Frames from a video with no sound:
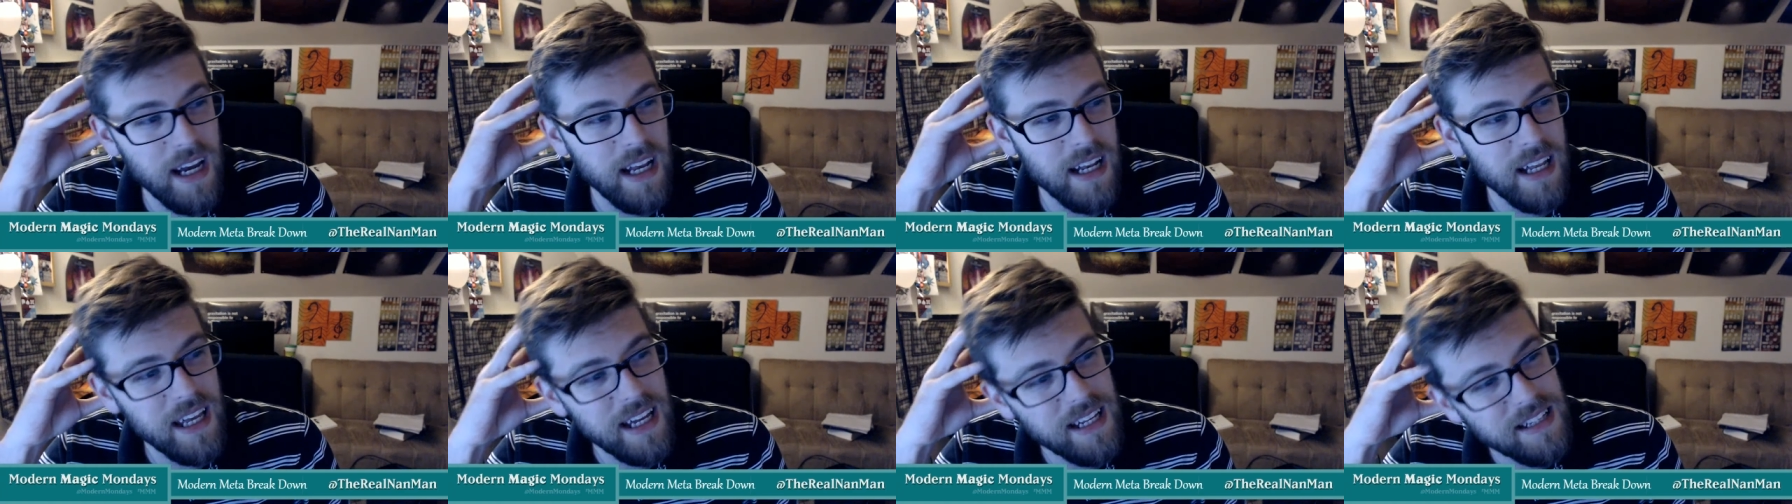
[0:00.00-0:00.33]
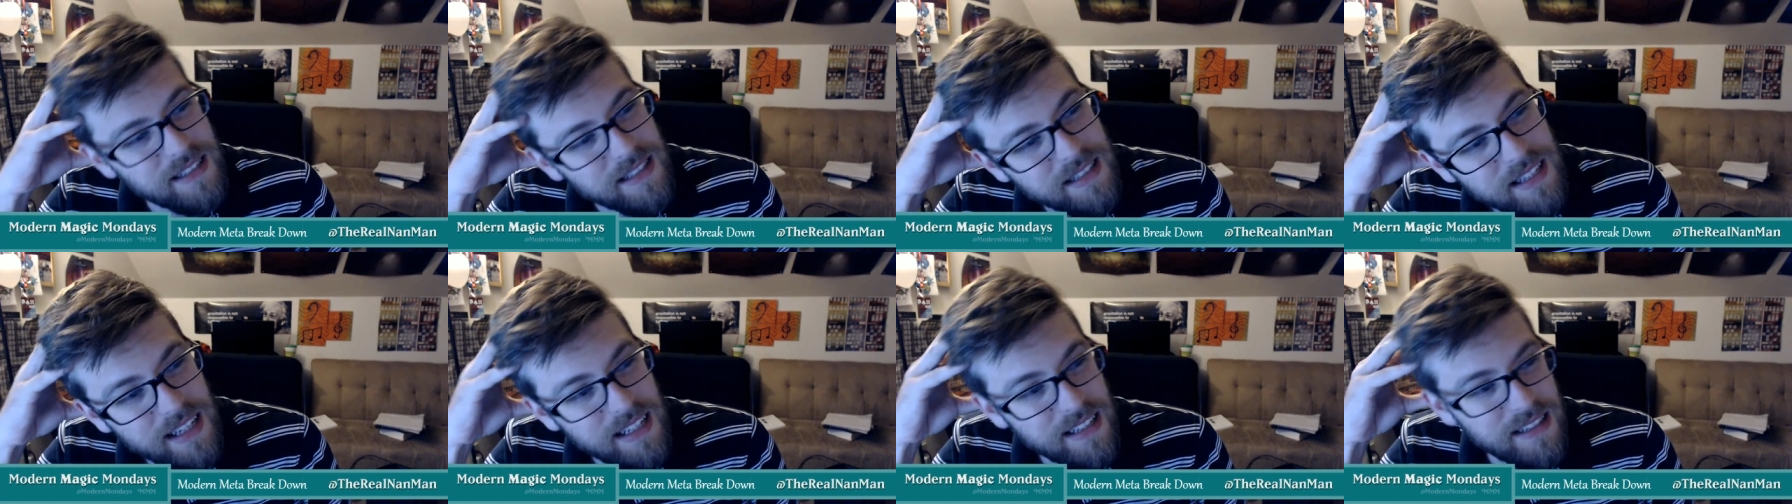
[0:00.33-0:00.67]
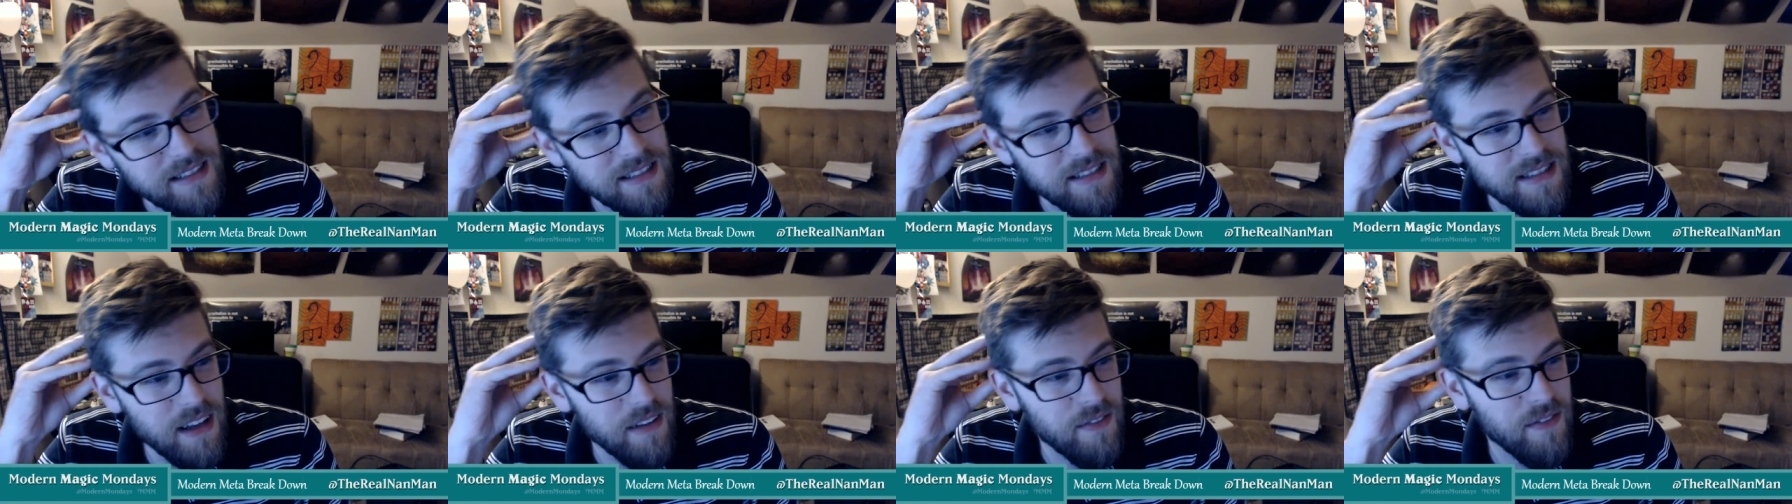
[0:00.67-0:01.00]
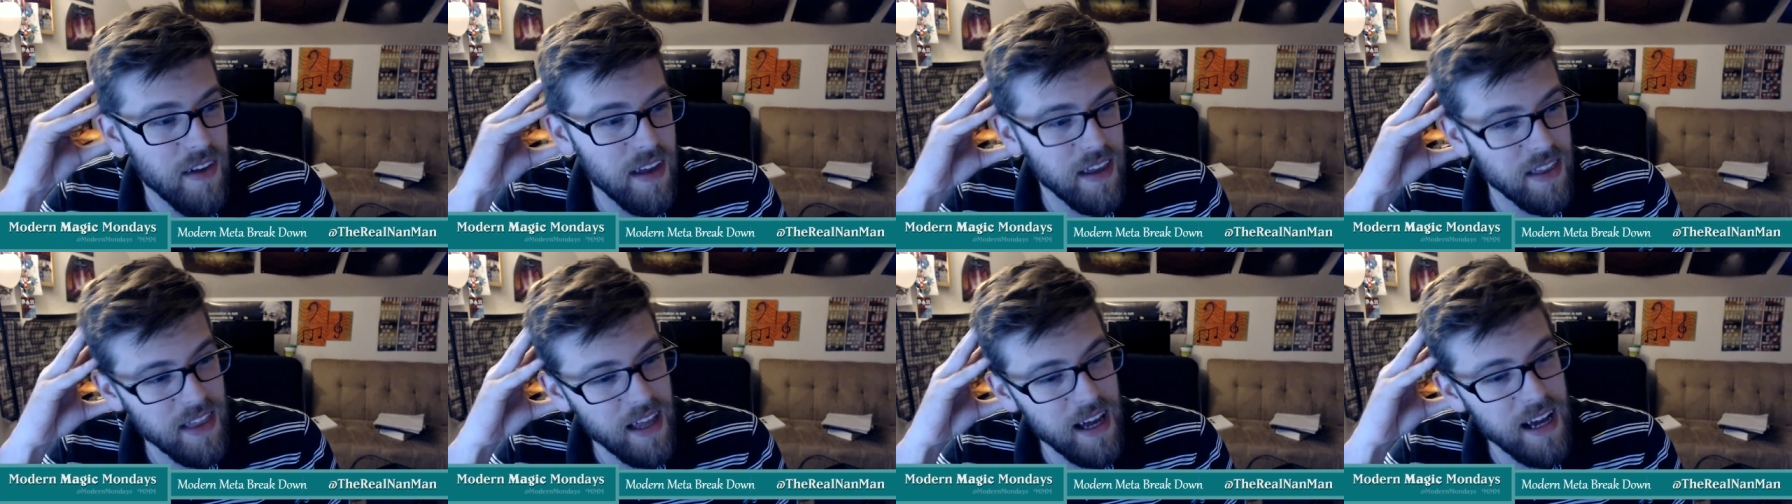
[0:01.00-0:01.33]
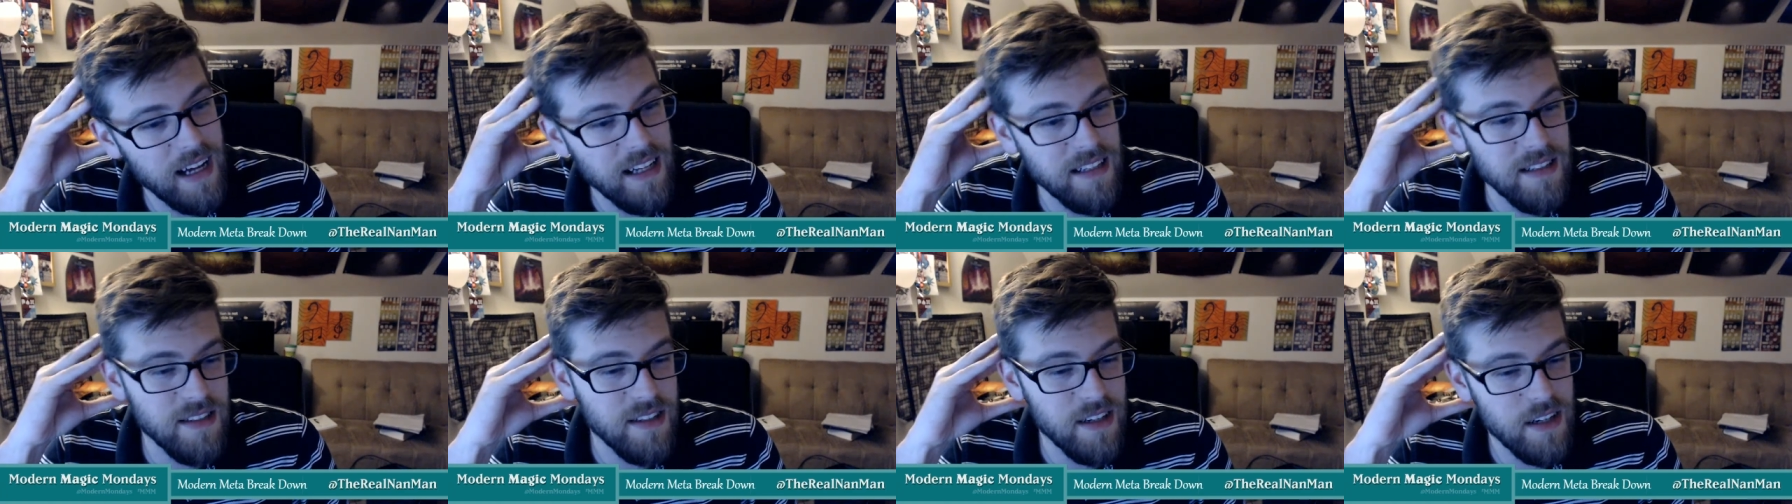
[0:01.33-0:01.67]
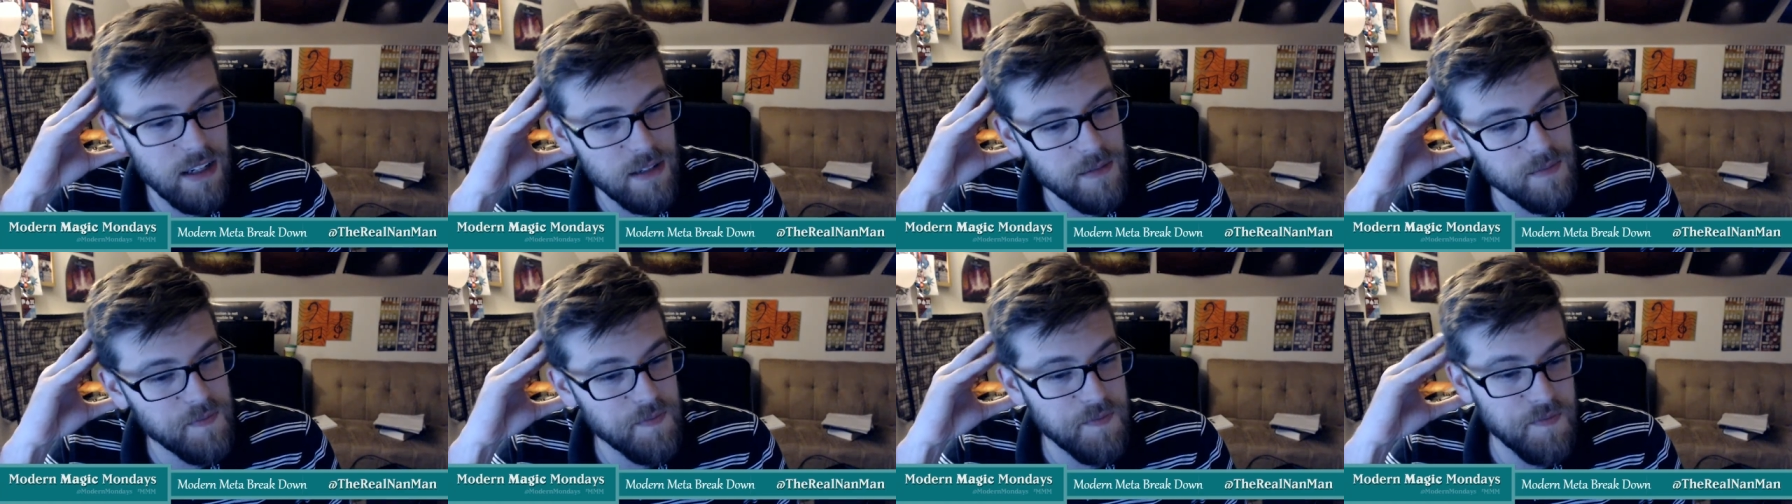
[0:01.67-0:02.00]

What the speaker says: against it and stuff like that. So